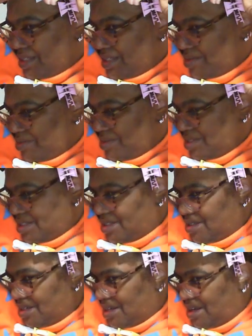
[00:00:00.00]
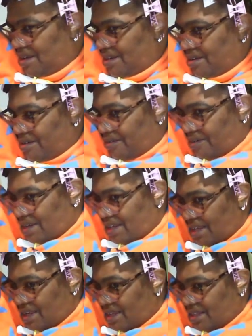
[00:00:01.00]
So once I took it out, I don't
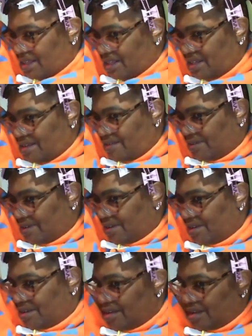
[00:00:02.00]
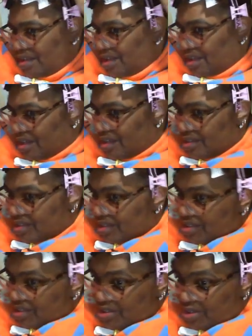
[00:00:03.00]
really had to leave it.
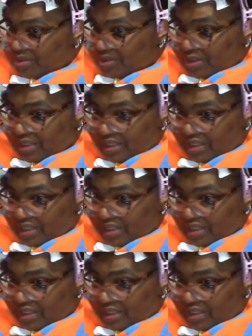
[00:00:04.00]
Conditioner on